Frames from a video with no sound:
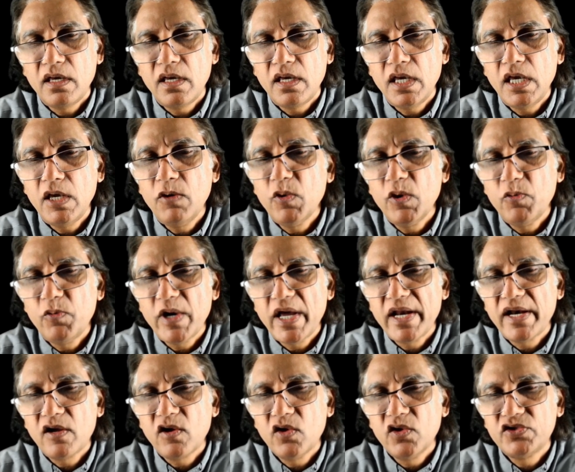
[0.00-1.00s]
even
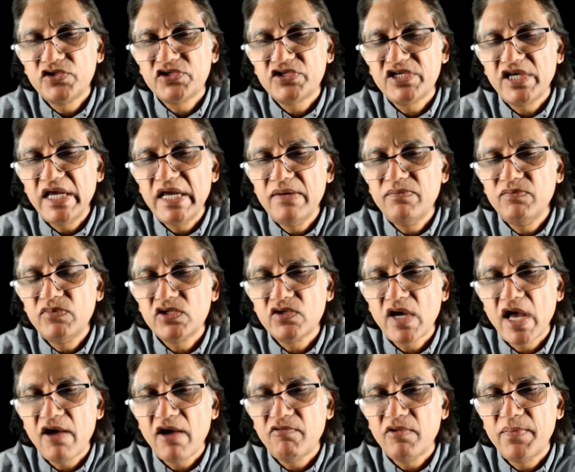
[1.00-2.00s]
when God seemed to
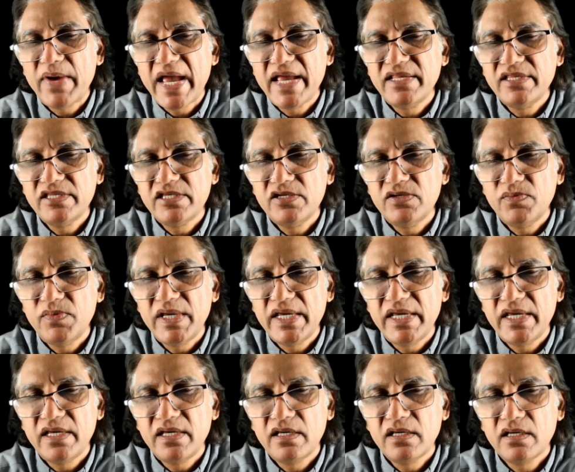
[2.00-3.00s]
have abandoned
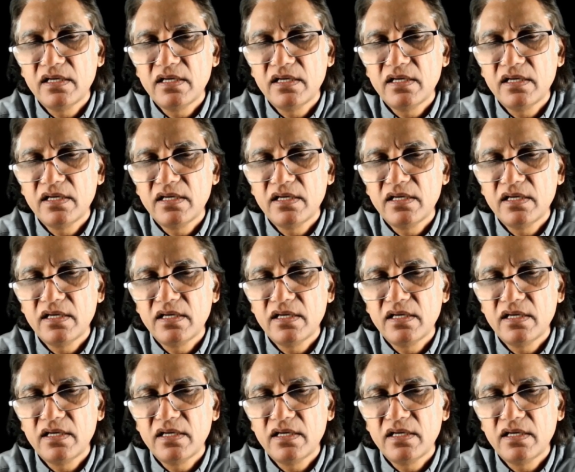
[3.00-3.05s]
me,